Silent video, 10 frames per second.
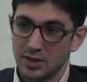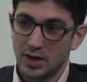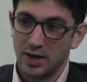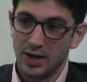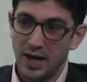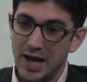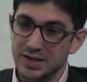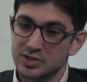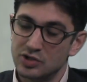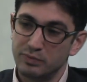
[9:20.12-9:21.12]
Uh,
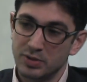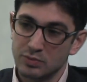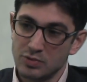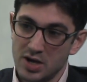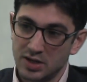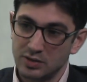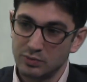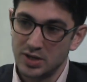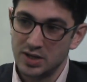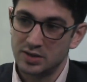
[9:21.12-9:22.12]
and you've been working
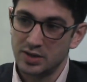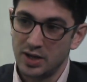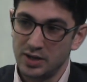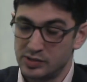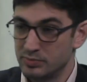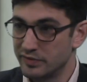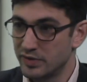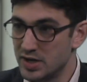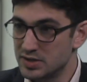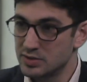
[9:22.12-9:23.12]
with uh, some
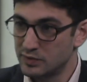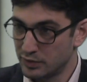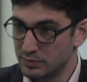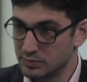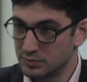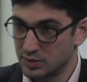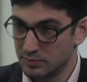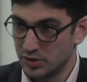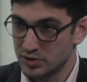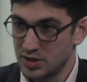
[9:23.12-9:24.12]
advisors from the
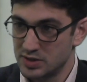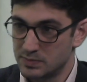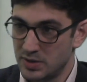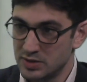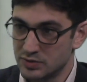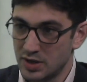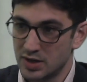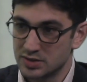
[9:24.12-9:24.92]
blockchain space, right? Correct.